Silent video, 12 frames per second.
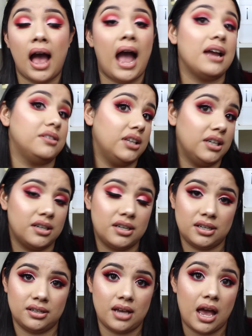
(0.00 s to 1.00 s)
I
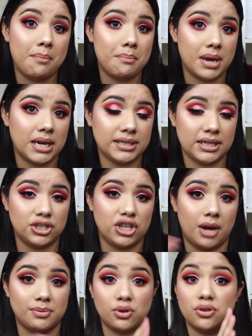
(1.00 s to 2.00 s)
think amazing
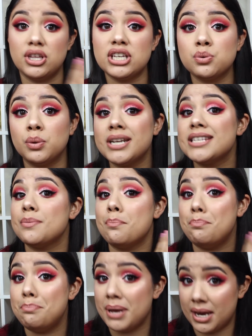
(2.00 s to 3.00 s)
job. So this one is
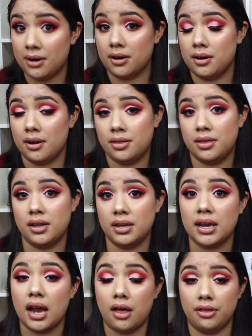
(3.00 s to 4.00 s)
bigger than
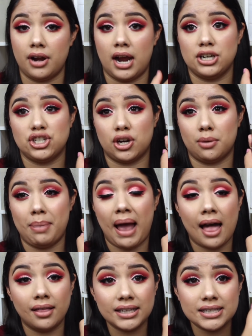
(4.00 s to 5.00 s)
the other eyeshadow
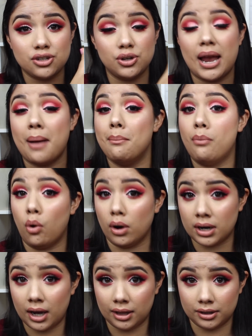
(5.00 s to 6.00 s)
palettes. You get
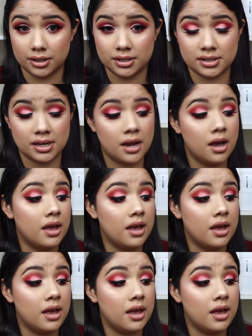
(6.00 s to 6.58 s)
more colors.